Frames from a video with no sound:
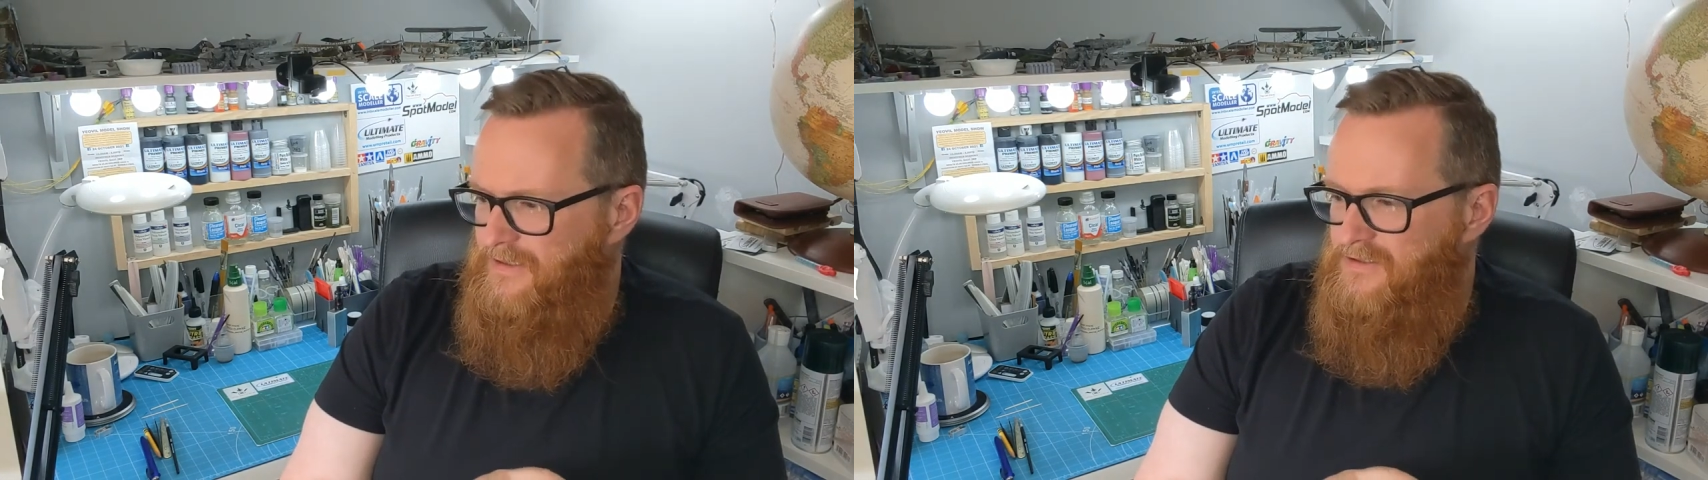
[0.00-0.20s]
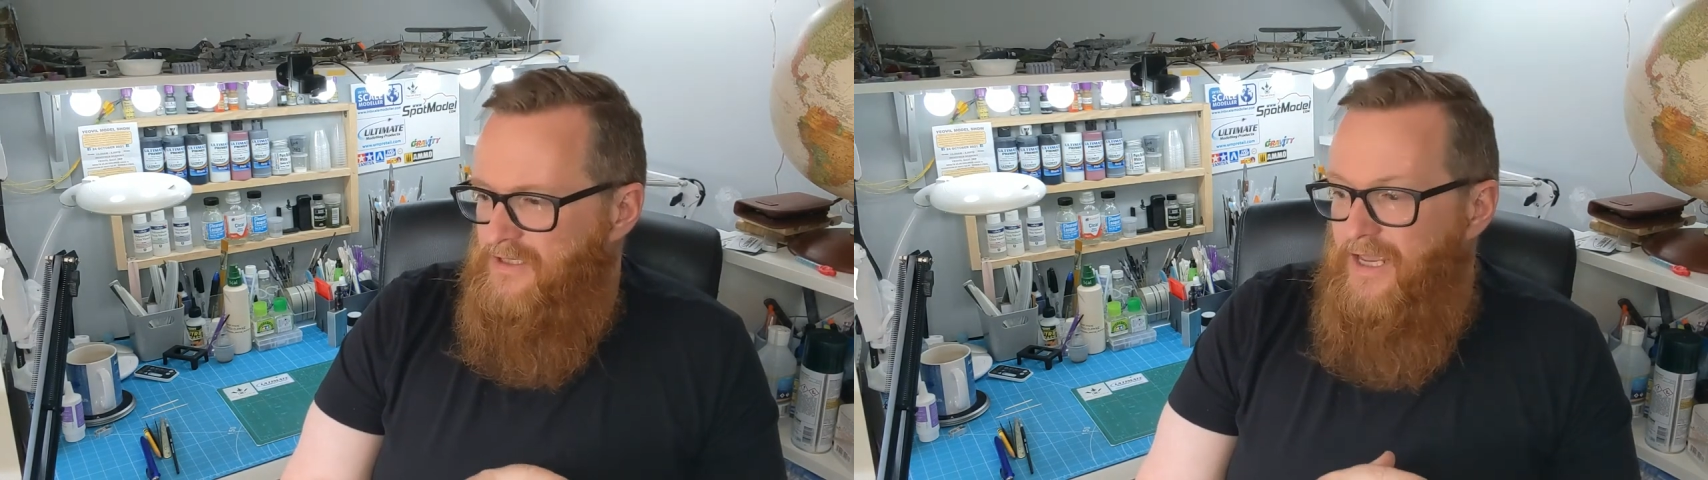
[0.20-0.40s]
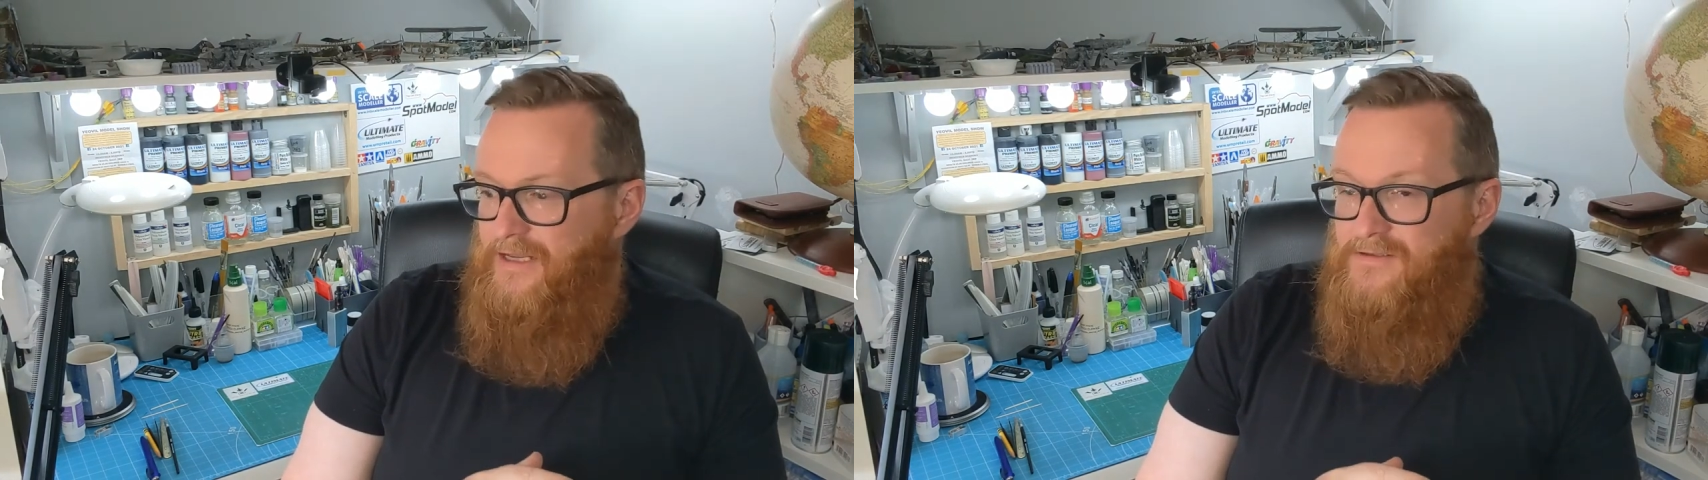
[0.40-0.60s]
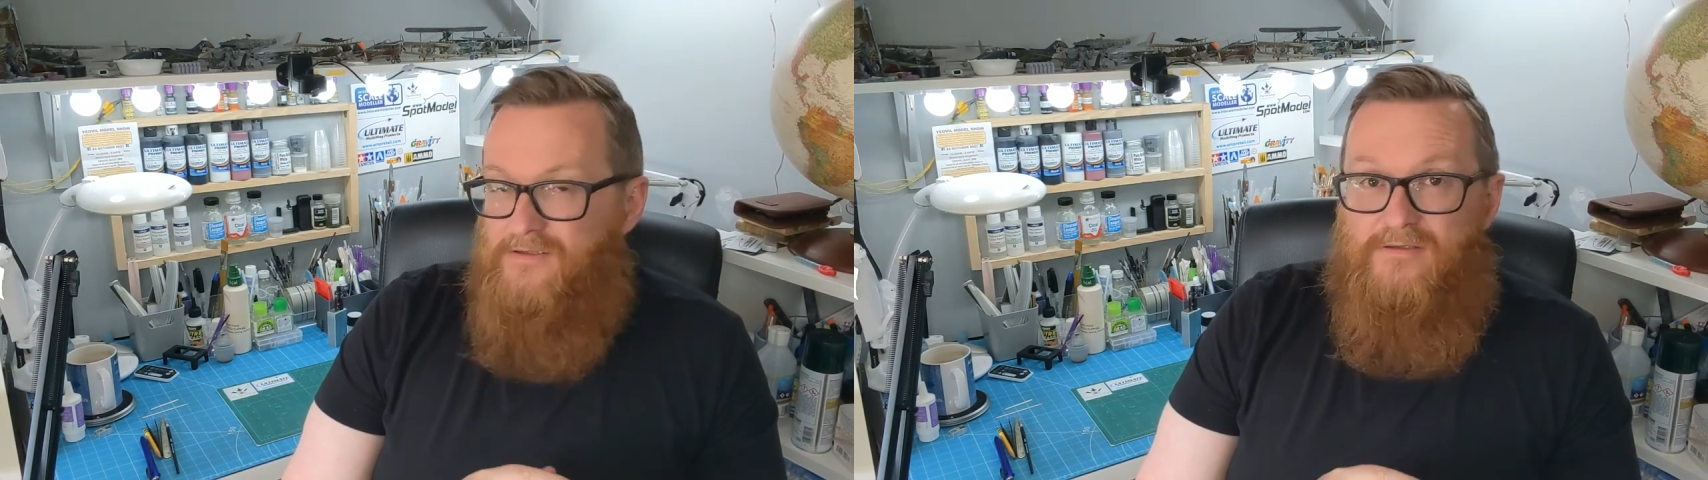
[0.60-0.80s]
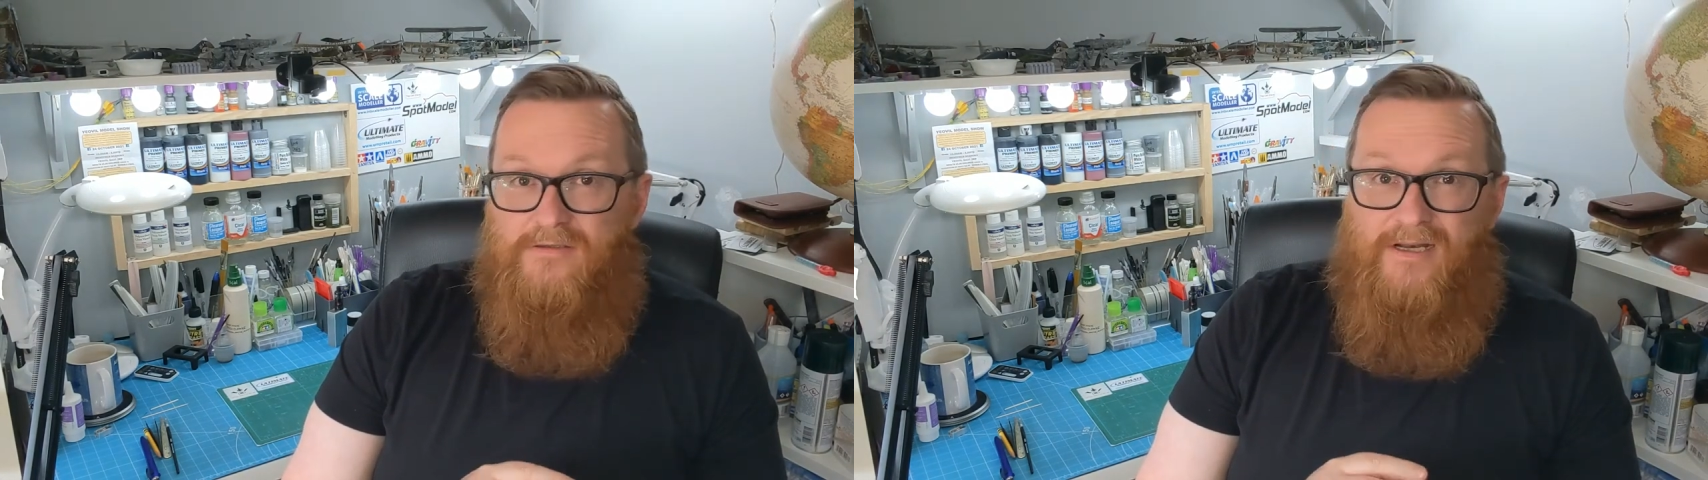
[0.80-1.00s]
so yeah,
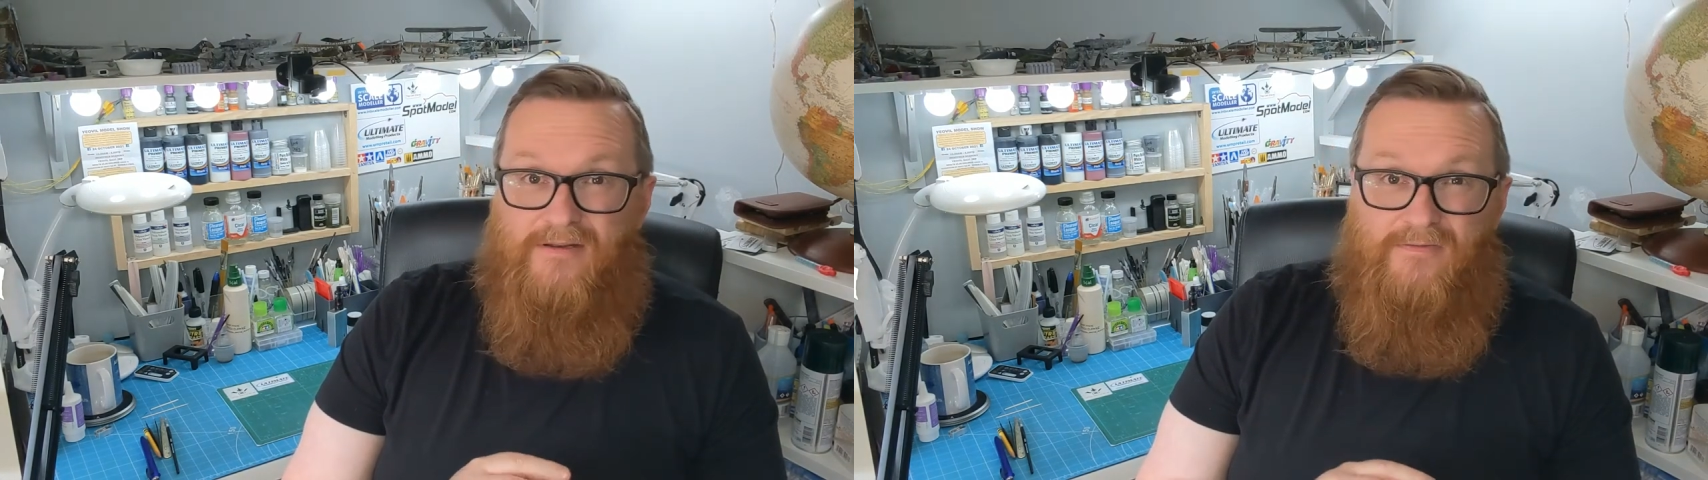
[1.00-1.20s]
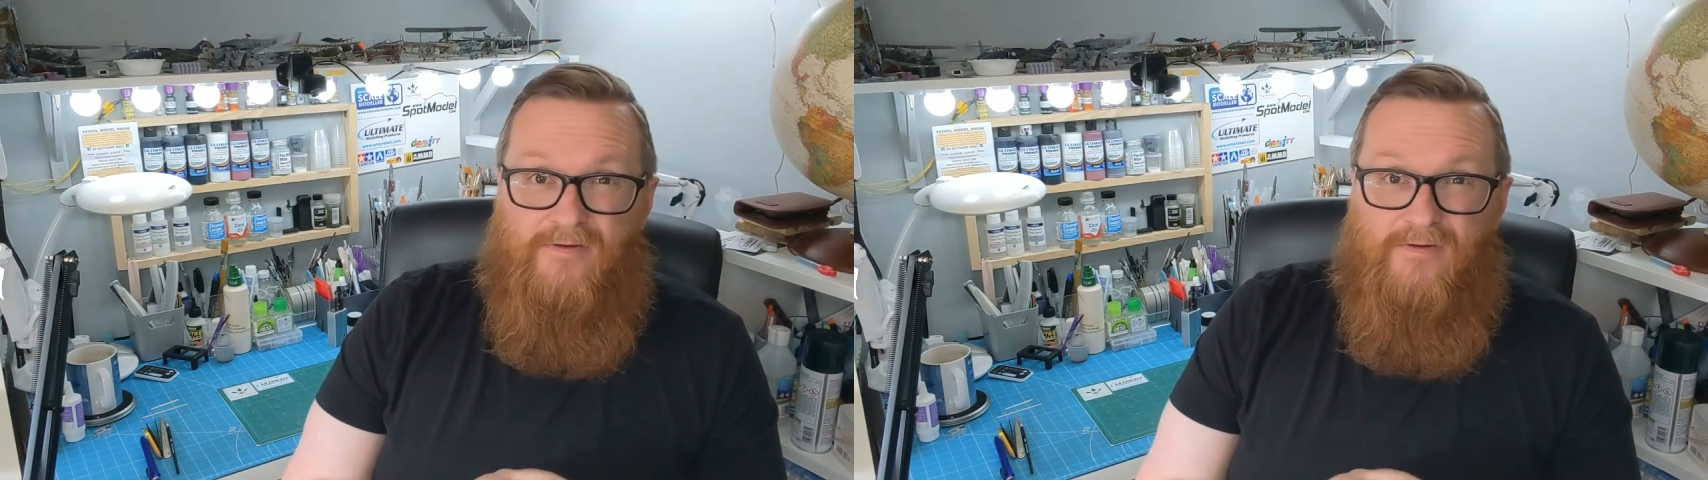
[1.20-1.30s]
so, so, that was